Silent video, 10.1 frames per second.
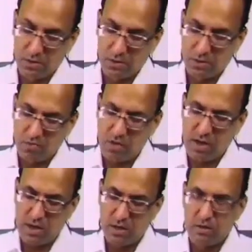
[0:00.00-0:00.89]

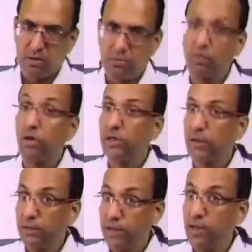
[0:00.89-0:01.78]
Why? Because I'll
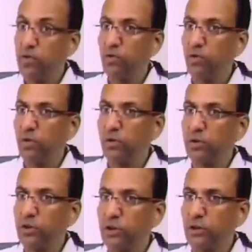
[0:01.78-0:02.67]
take you to a
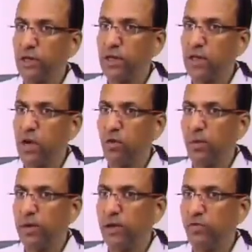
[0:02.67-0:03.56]
question and then you will
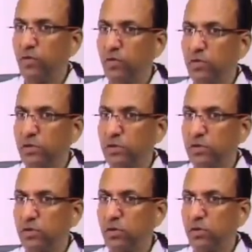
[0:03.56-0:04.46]
be confused.
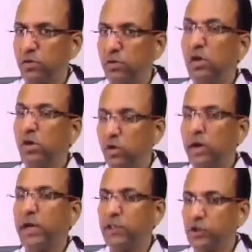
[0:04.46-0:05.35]
So your
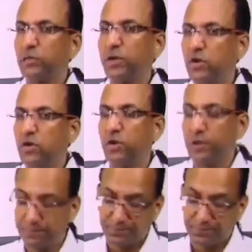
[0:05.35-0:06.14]
English should be good.